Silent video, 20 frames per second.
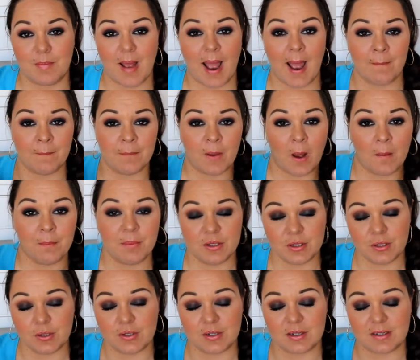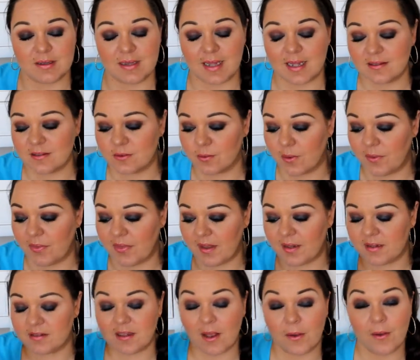amp up a look and that sort of
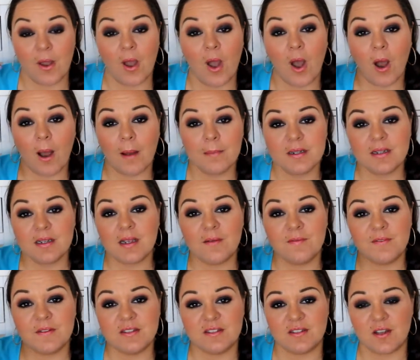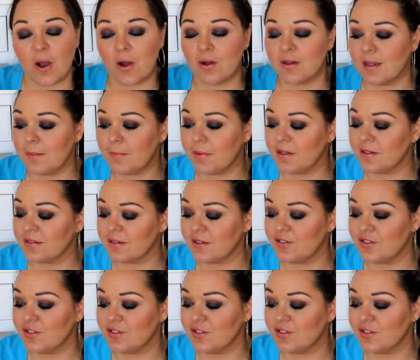thing. So I'm going to go for the Tarte Lip because I